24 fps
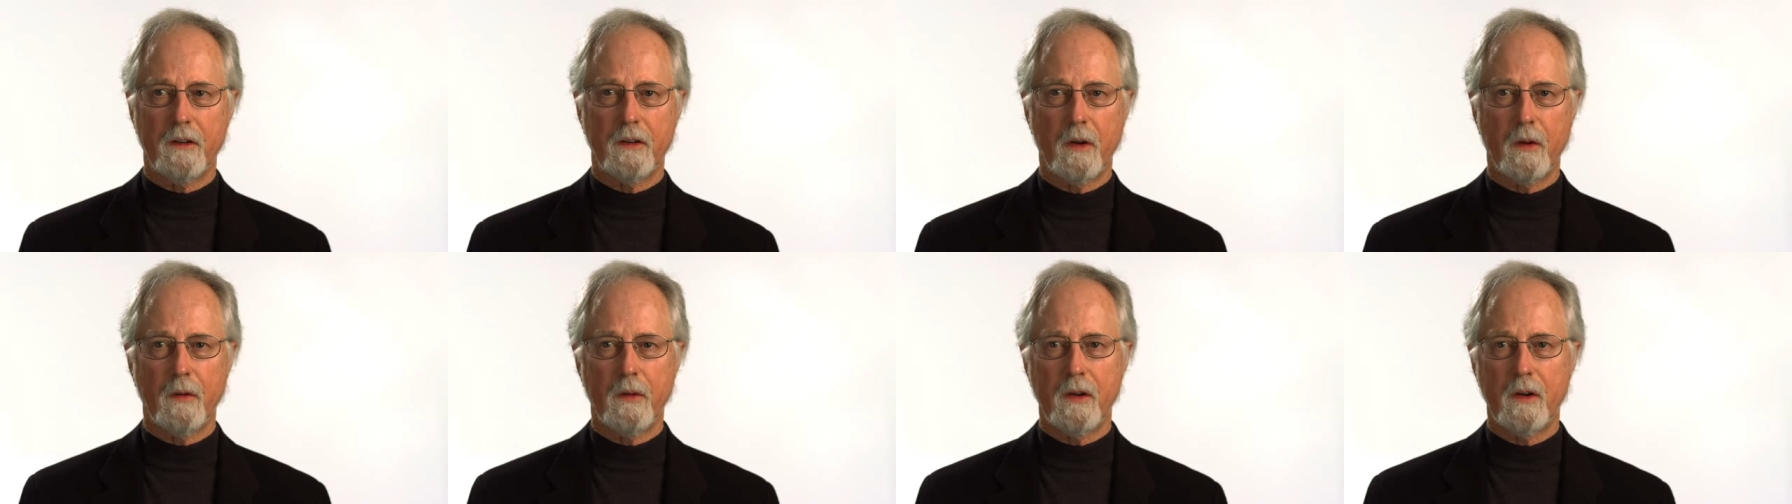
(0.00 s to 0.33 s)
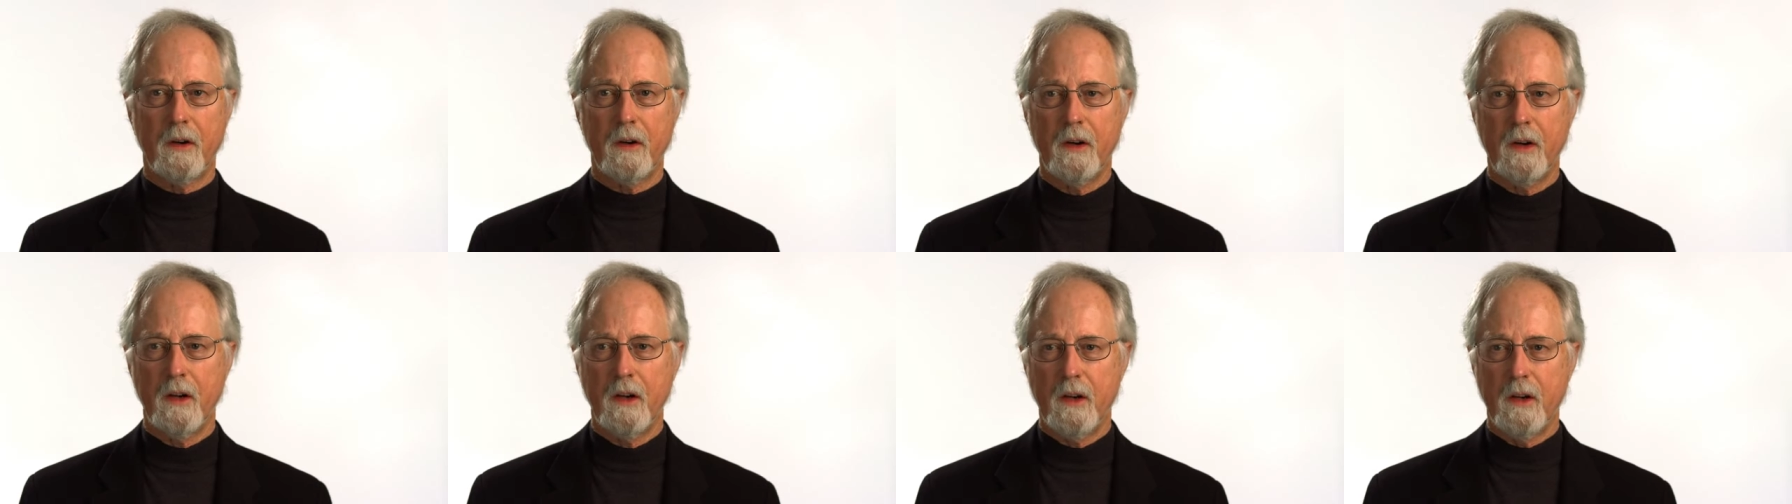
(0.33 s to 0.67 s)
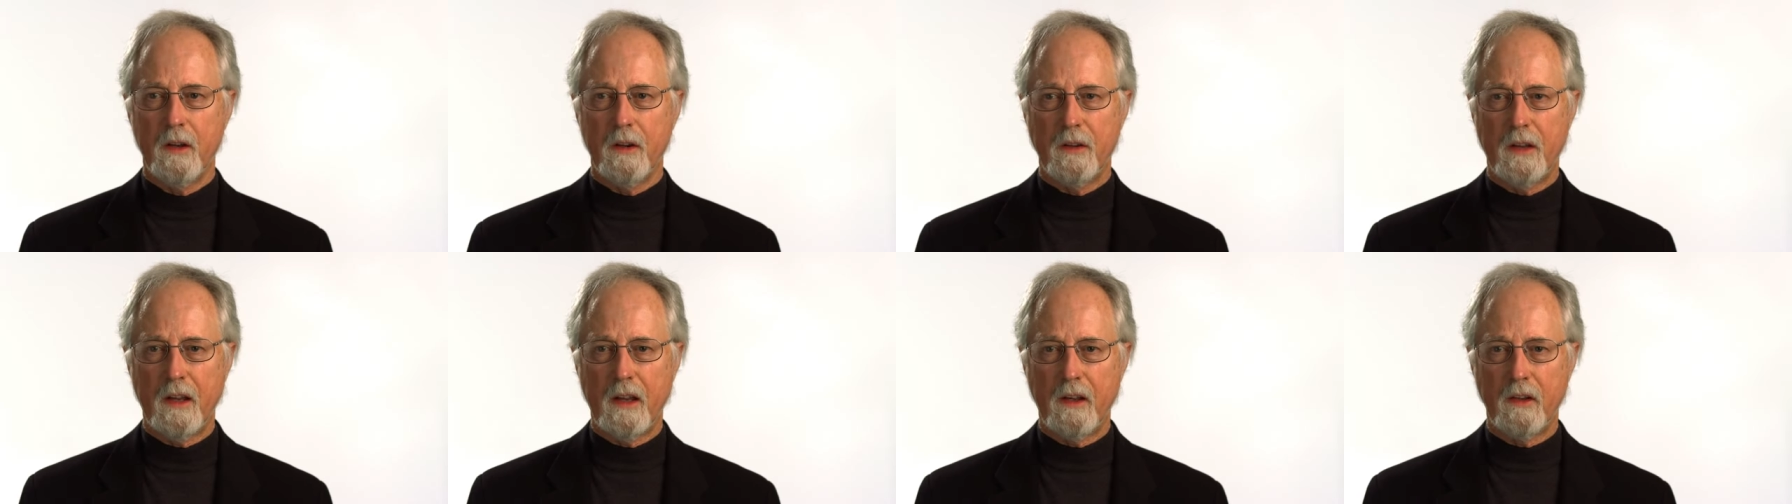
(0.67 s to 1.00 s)
So there are
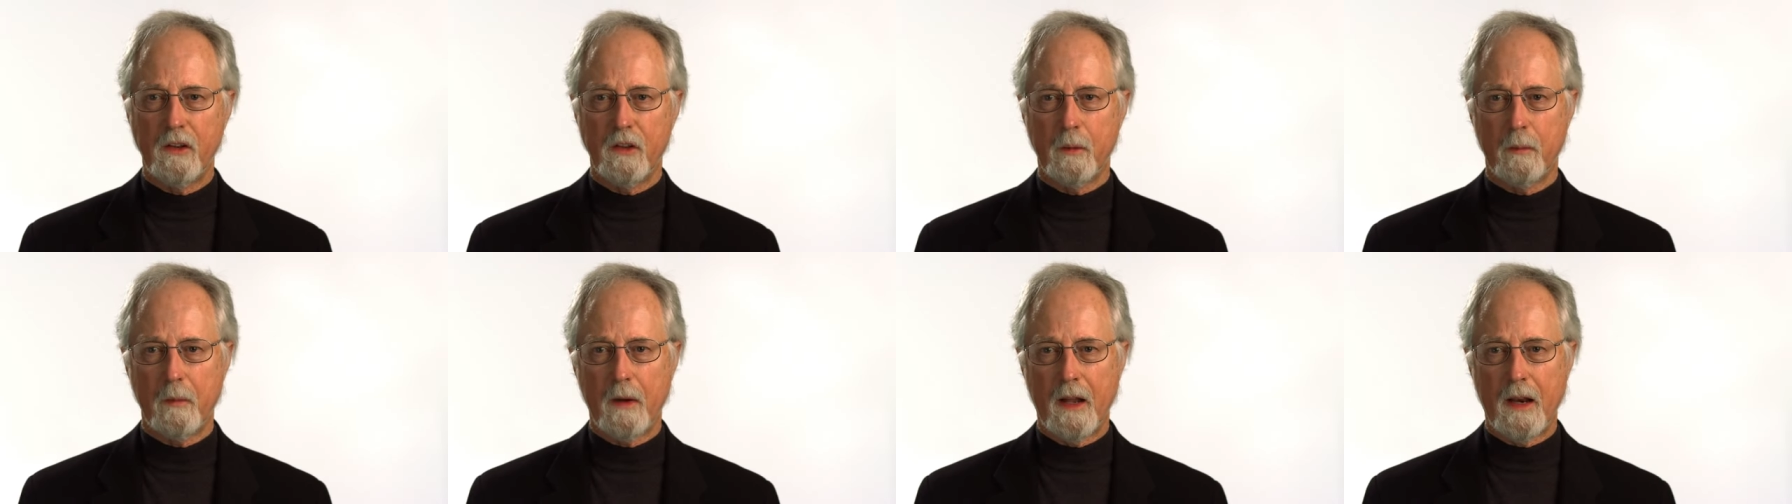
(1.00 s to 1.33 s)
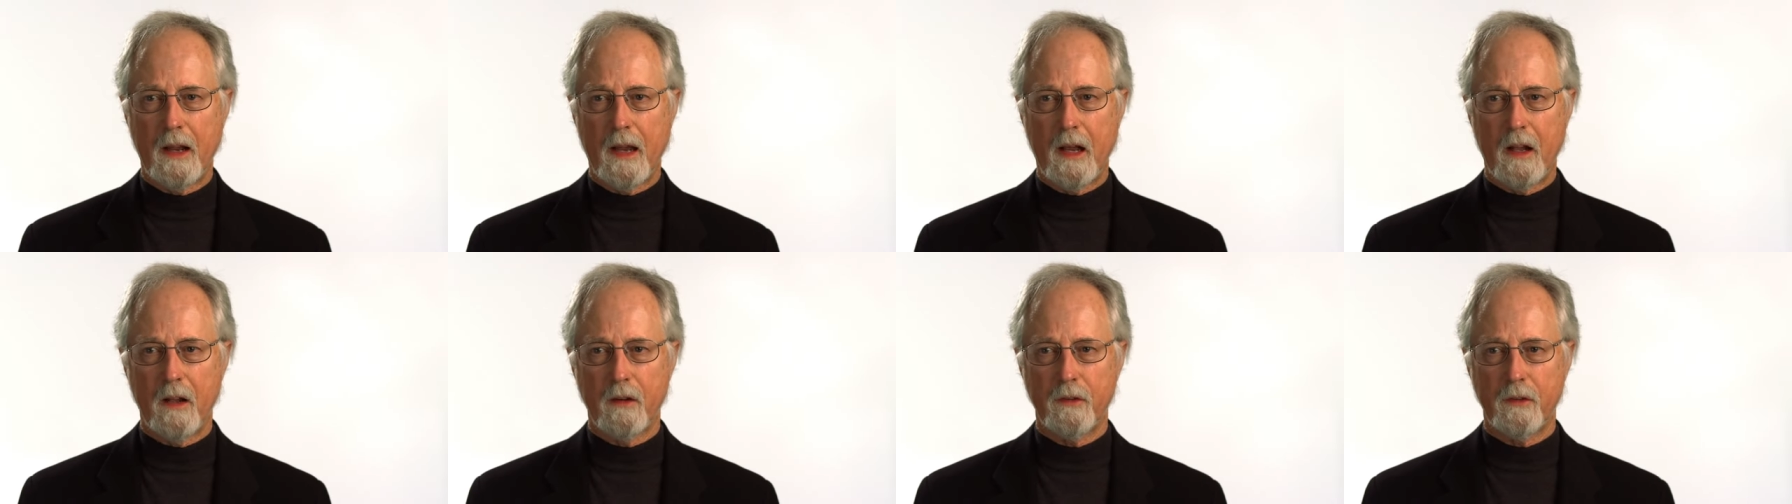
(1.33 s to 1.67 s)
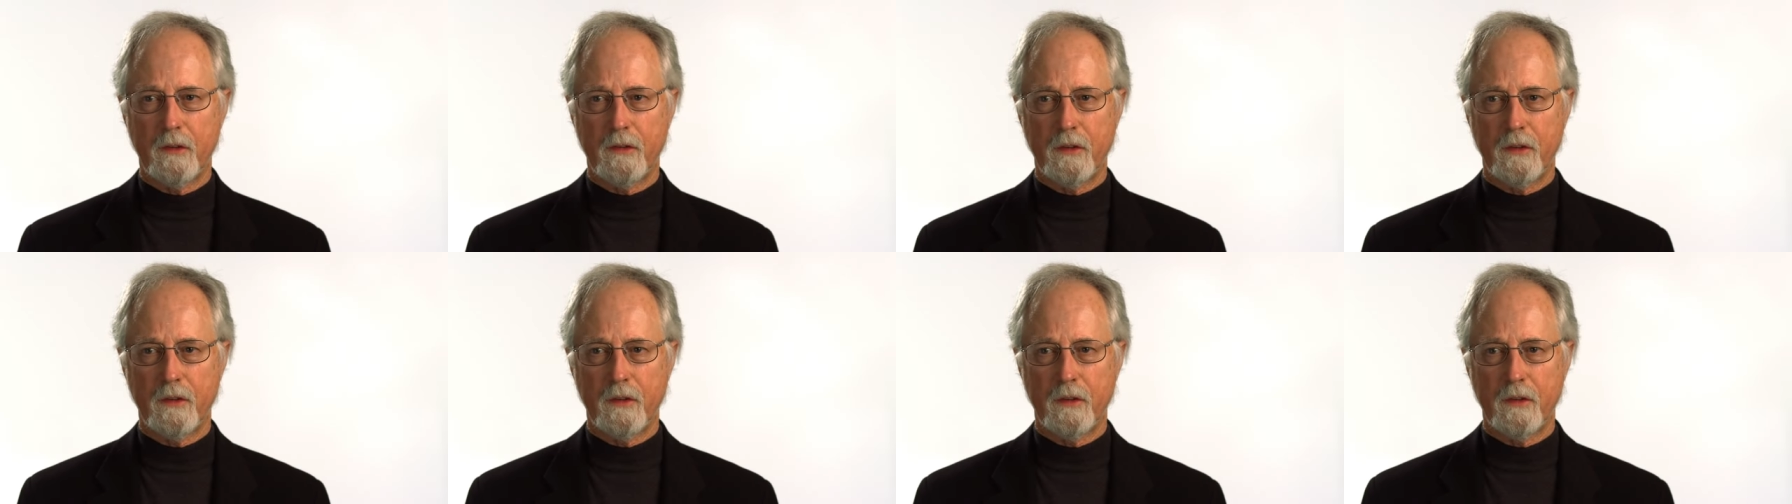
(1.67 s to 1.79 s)
things about how